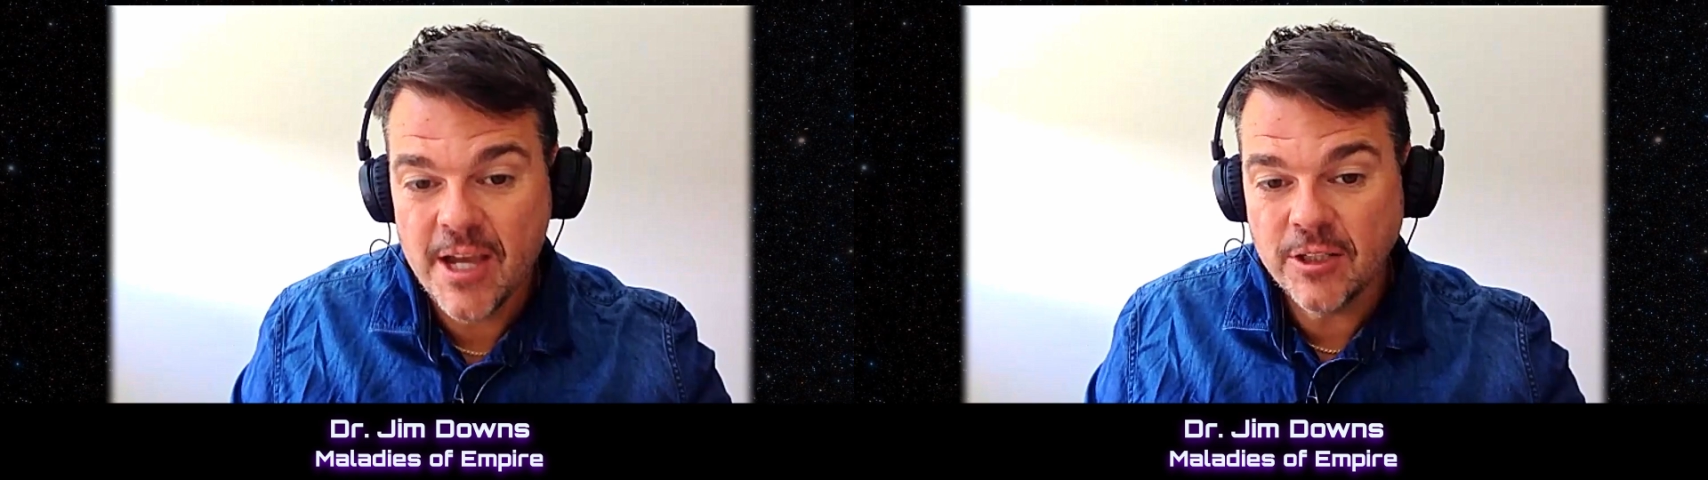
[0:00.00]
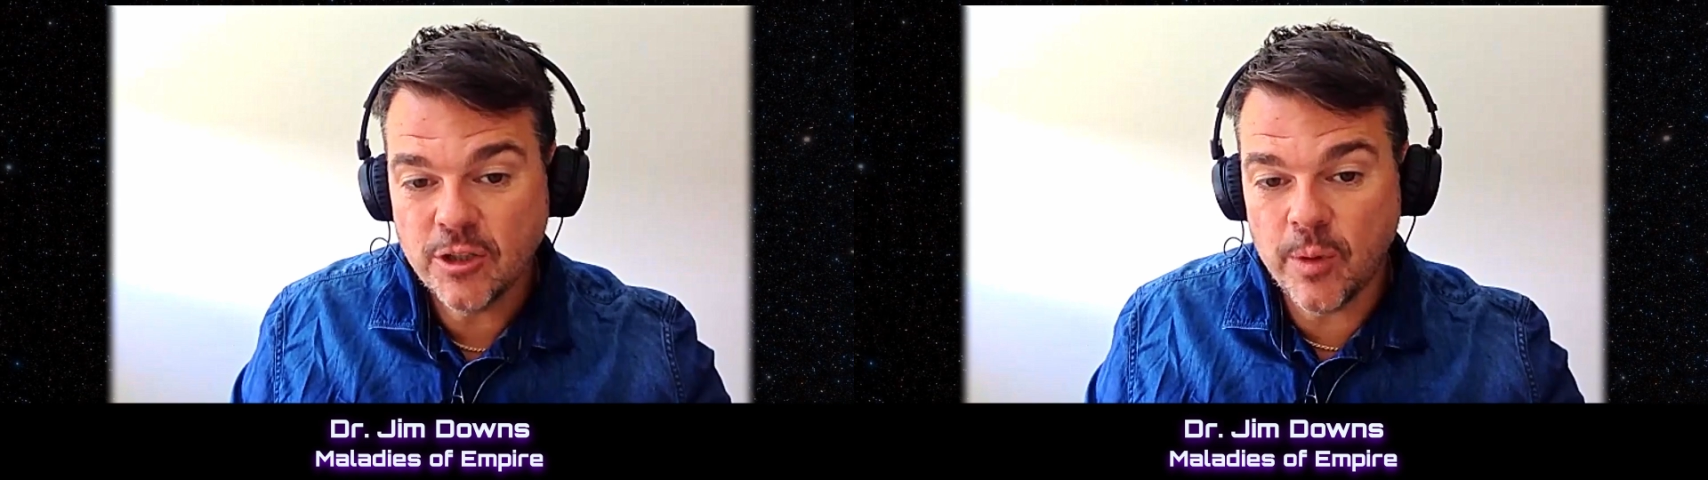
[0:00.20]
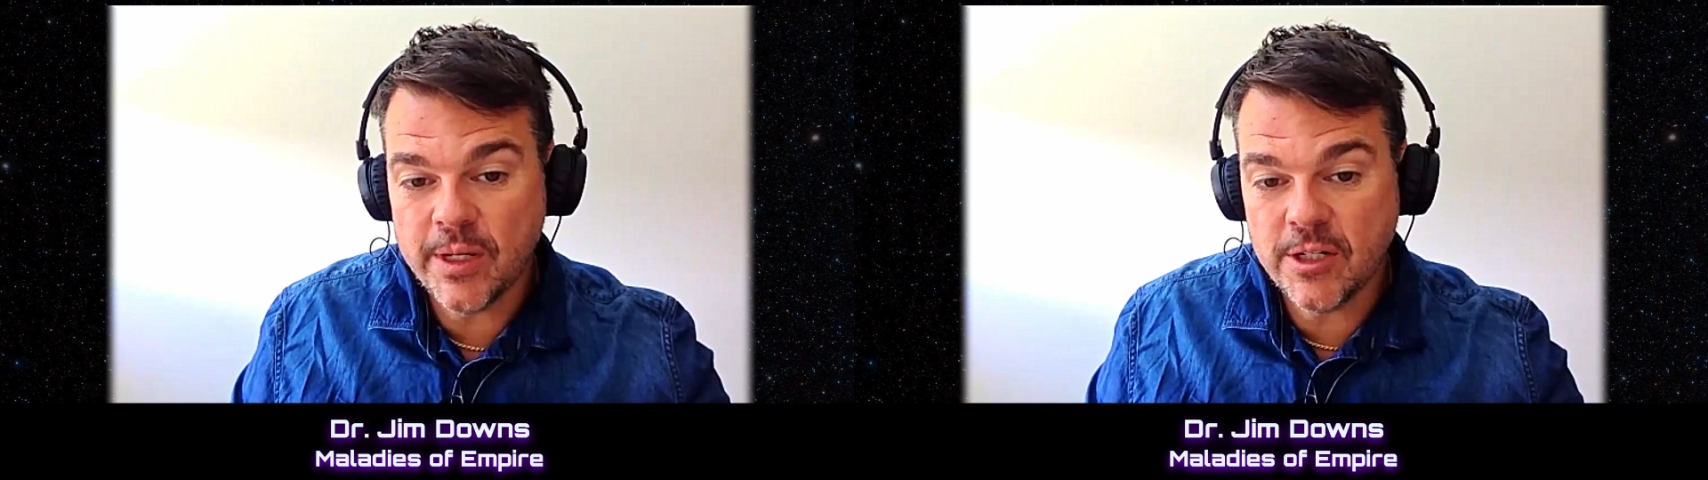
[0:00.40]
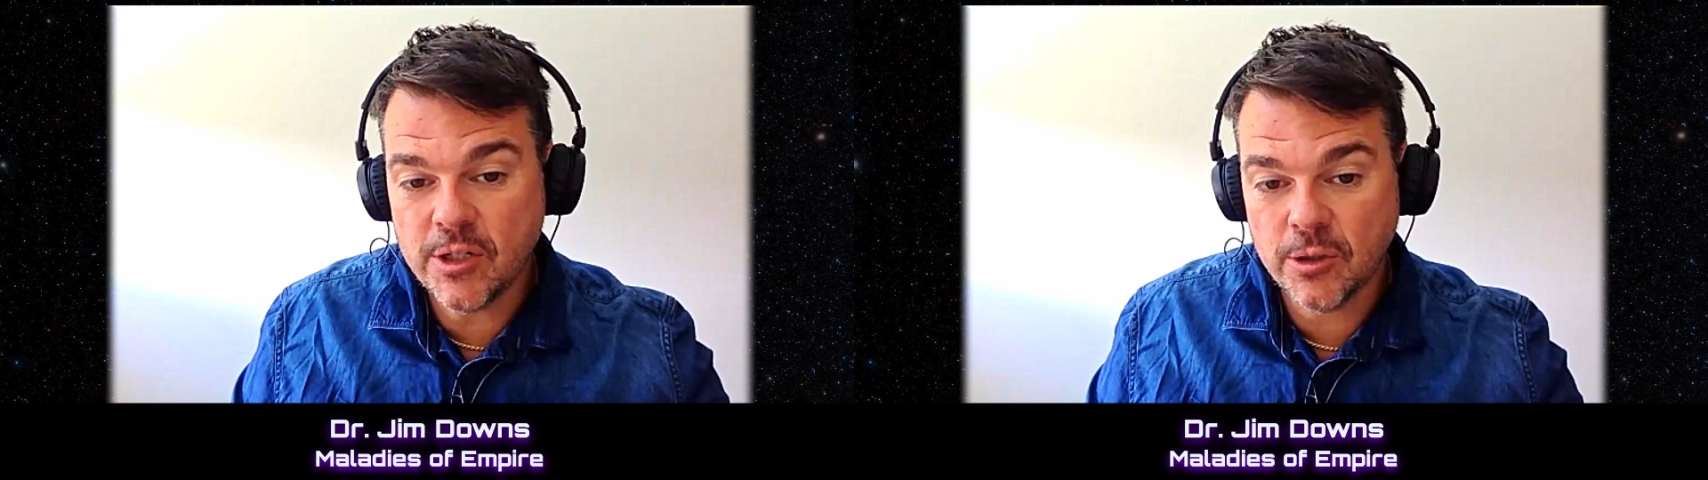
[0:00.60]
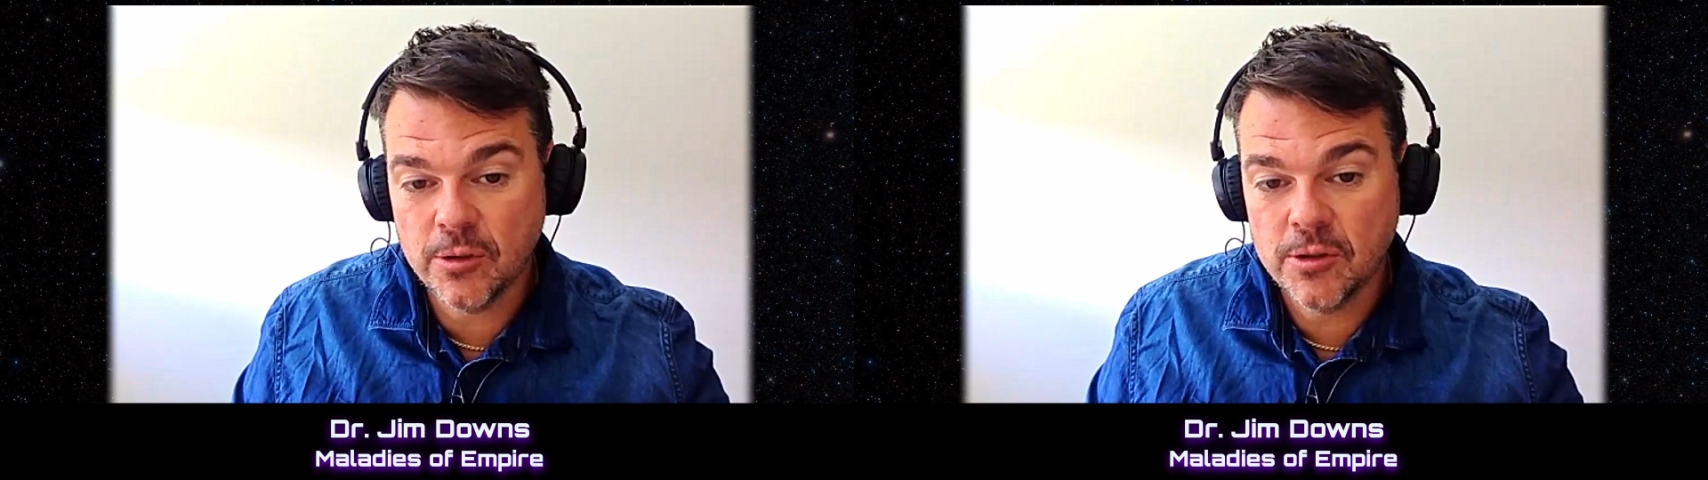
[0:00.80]
So he
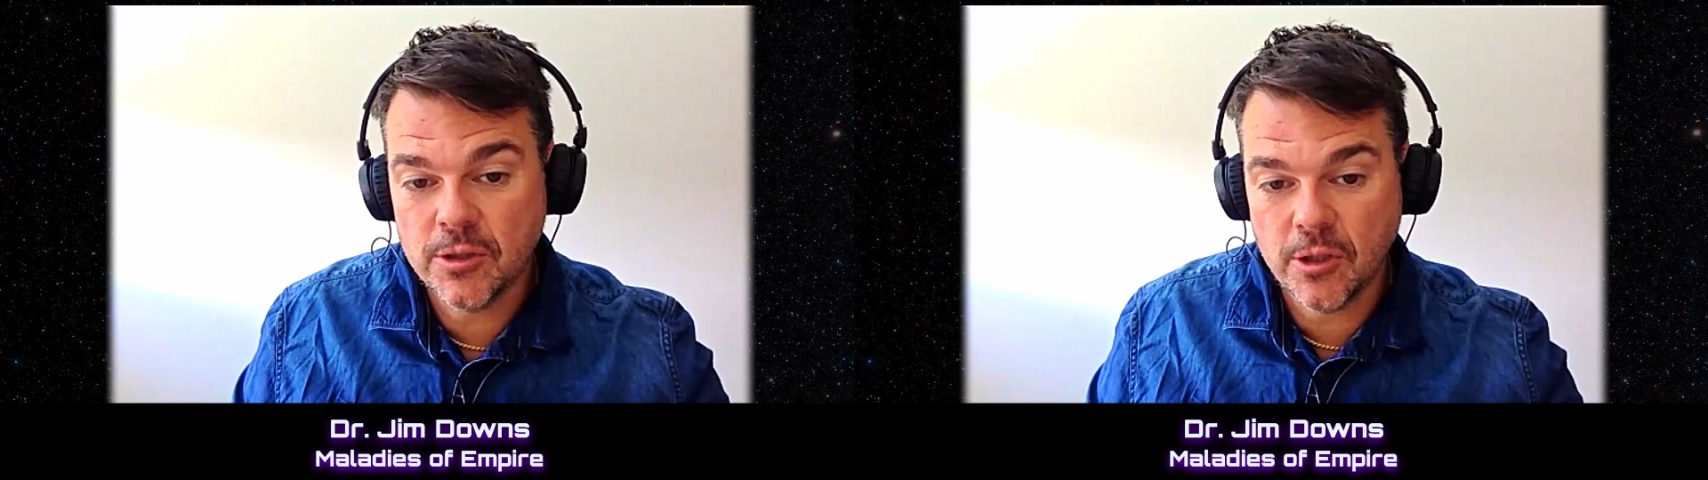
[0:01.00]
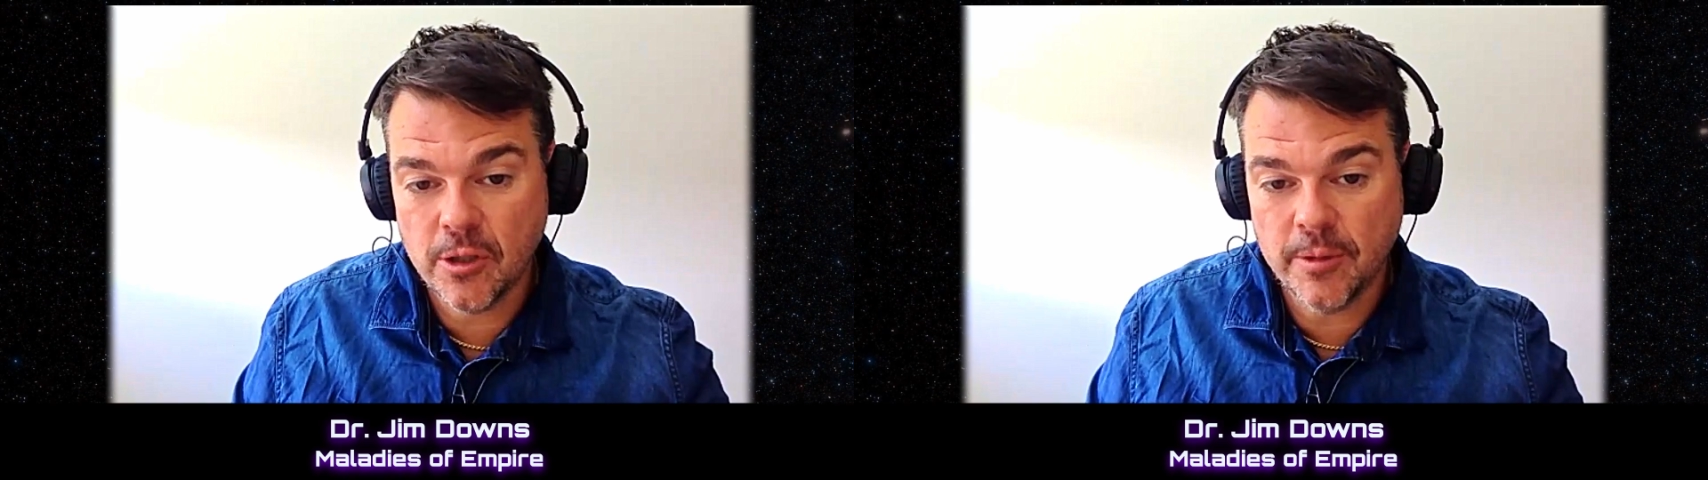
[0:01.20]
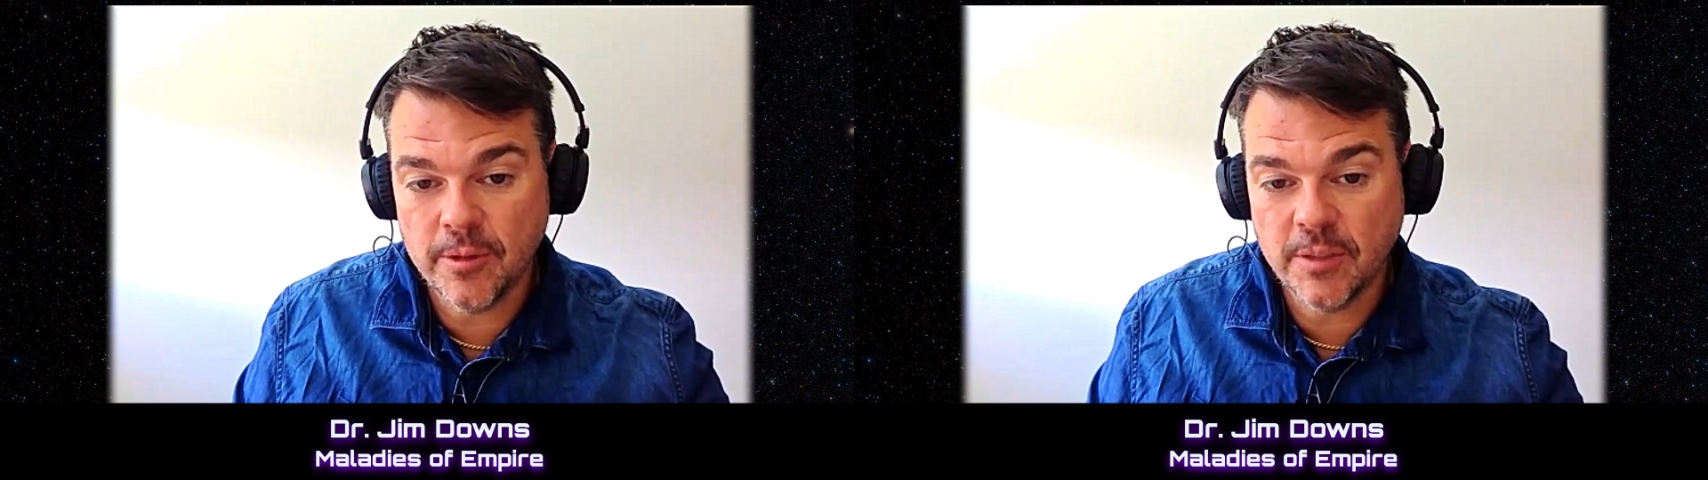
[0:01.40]
turns to the most